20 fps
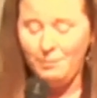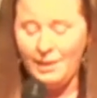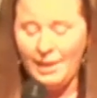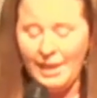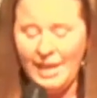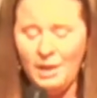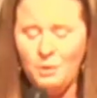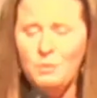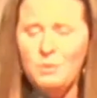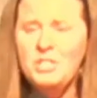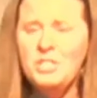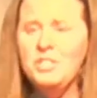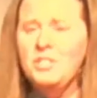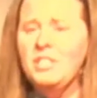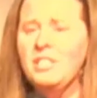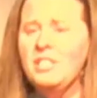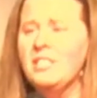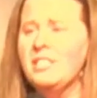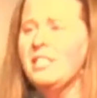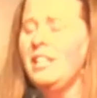And would you
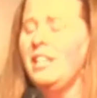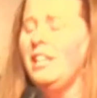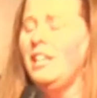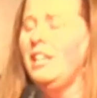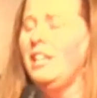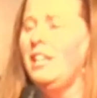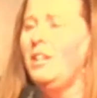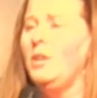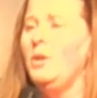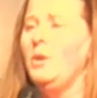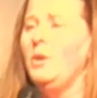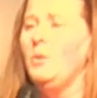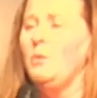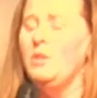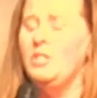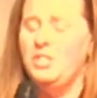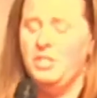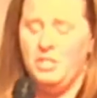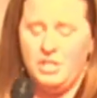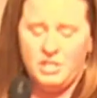just
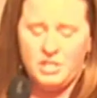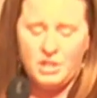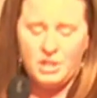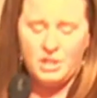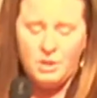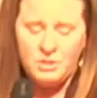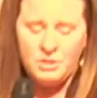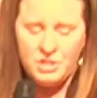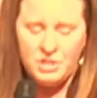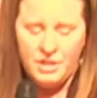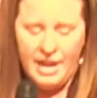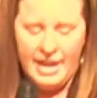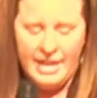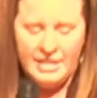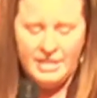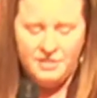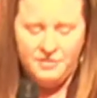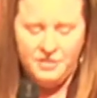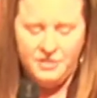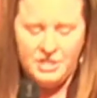close your
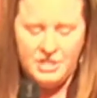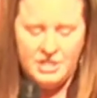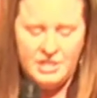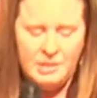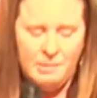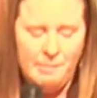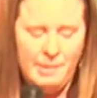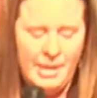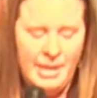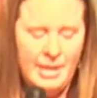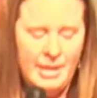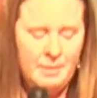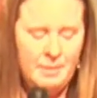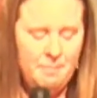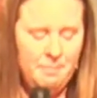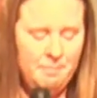eyes for just a minute?